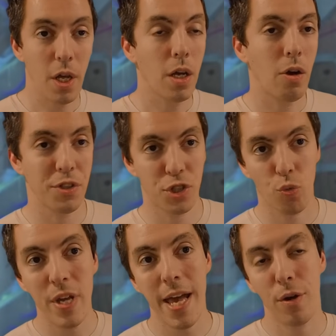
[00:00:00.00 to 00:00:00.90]
costs
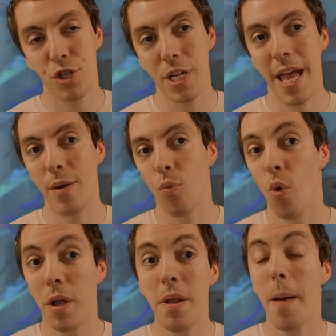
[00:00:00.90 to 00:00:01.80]
3 energy and
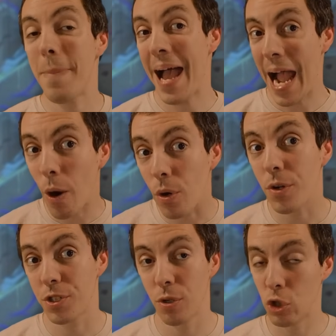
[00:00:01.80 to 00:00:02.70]
1 power,
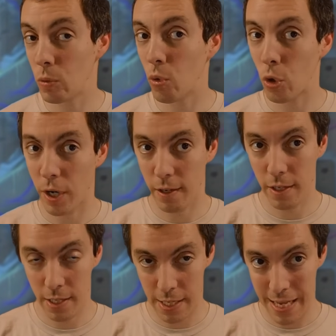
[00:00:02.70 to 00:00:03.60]
so a little more
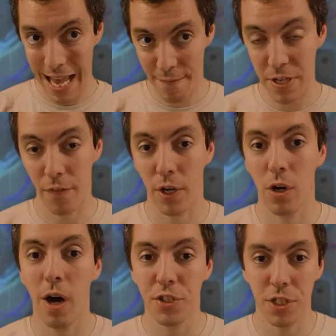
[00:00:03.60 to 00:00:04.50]
heavy on the
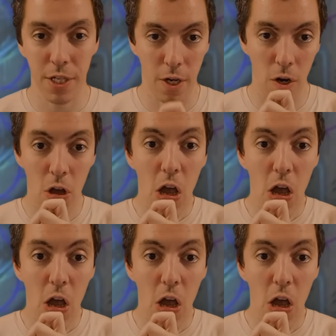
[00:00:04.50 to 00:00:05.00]
costing here.